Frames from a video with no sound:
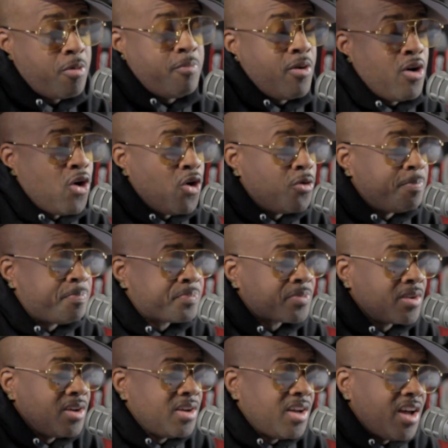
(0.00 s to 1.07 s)
Bowl
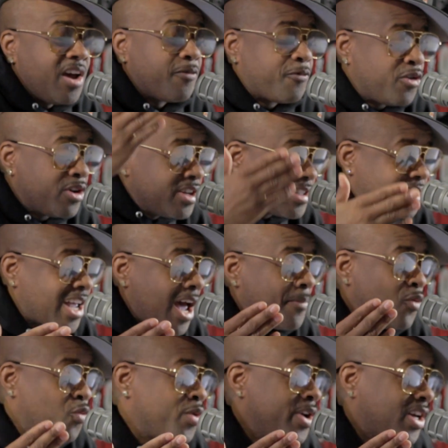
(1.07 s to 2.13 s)
and for this type
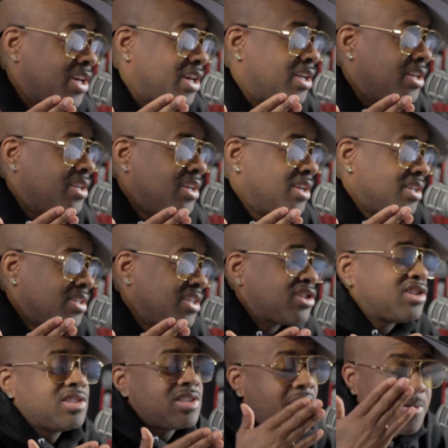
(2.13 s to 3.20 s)
of weekend, this
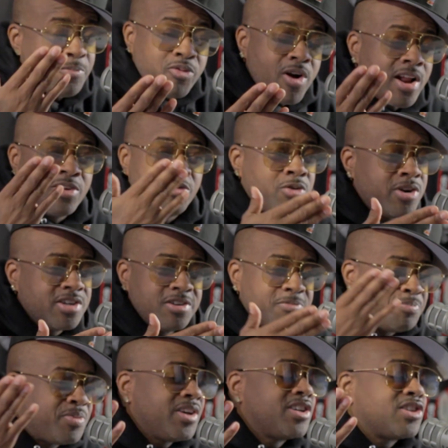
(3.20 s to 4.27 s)
is like probably one of the
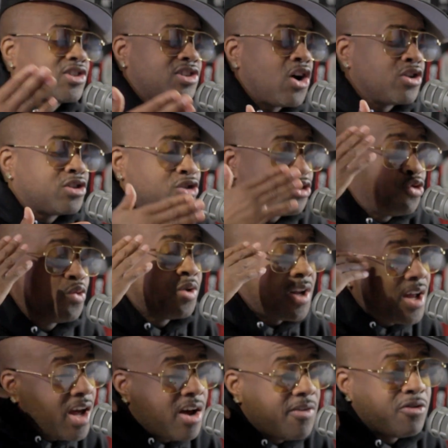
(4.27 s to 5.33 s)
biggest songs that you could
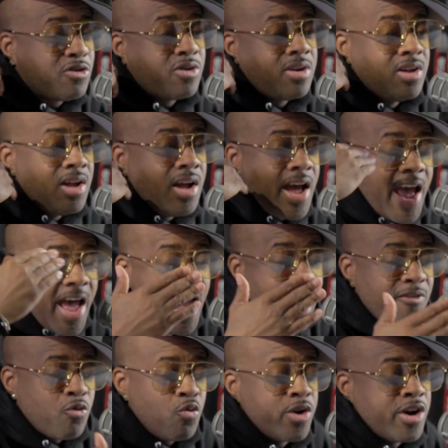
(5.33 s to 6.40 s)
ever
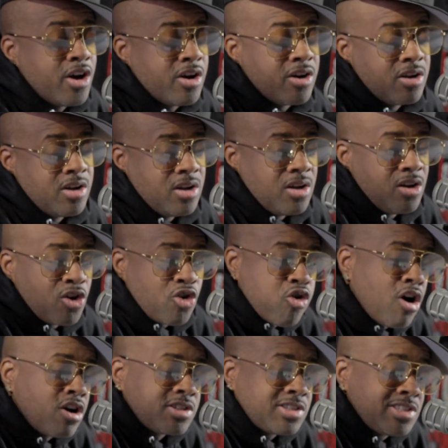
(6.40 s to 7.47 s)
have, where cross